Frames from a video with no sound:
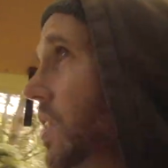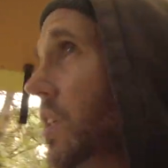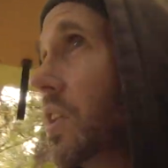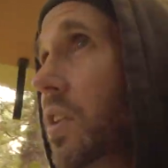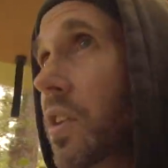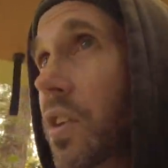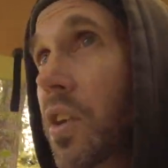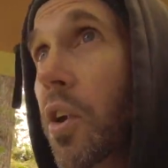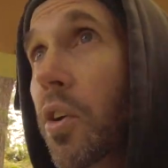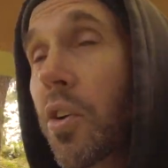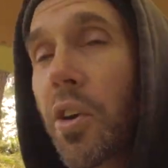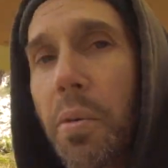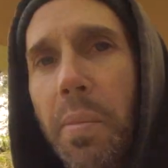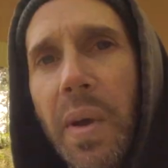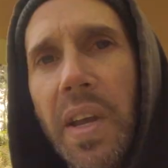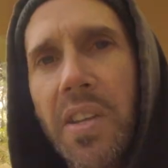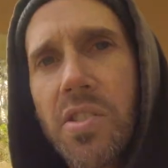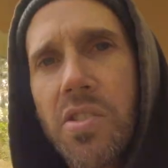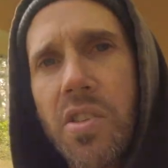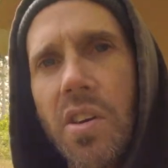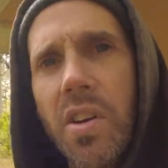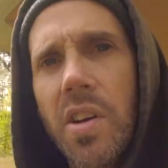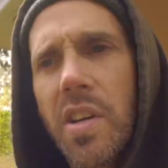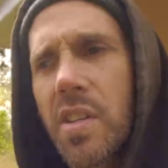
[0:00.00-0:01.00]
yoga mat
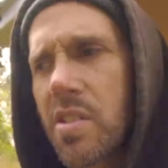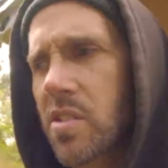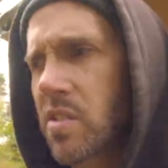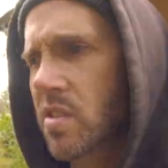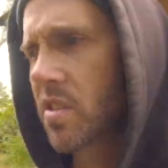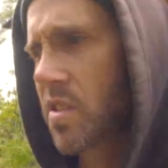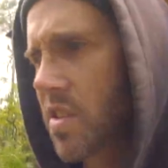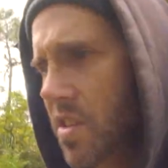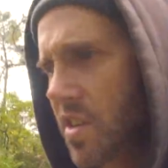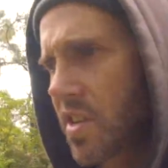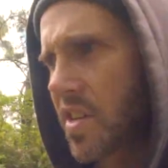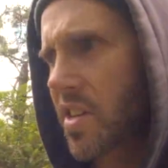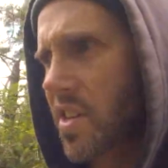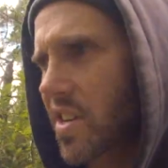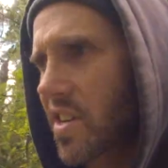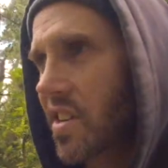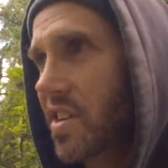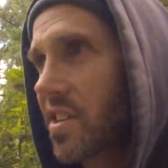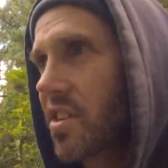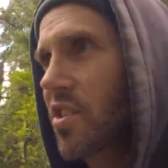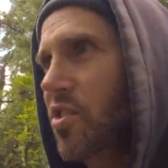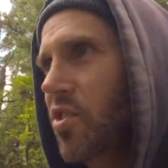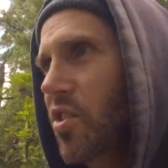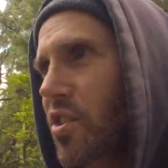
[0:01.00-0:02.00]
size.
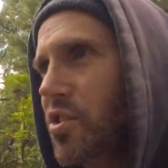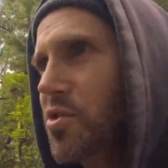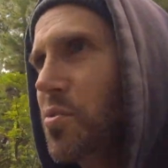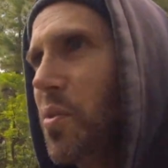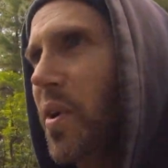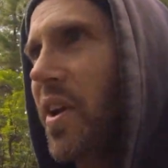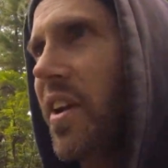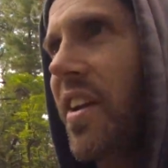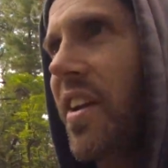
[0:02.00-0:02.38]
Nice one.